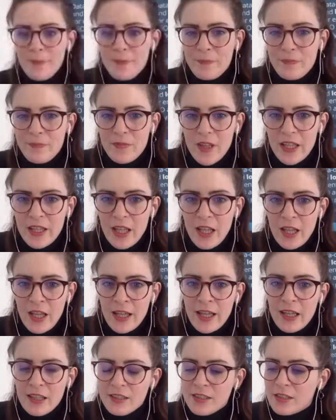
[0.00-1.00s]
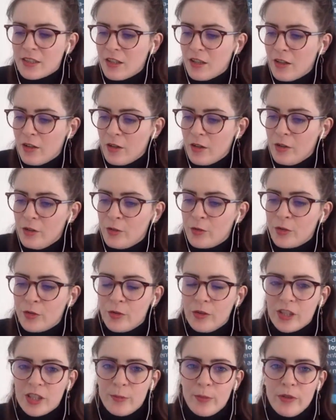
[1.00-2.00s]
and I guess
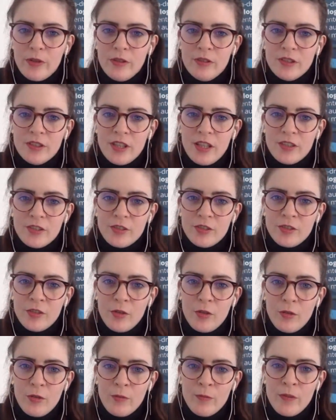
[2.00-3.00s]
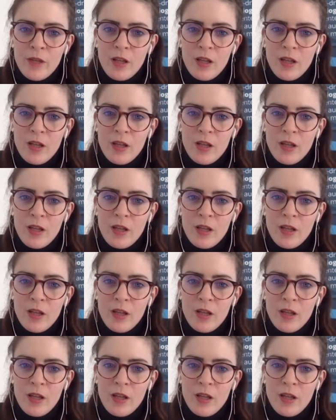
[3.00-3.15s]
user experience has also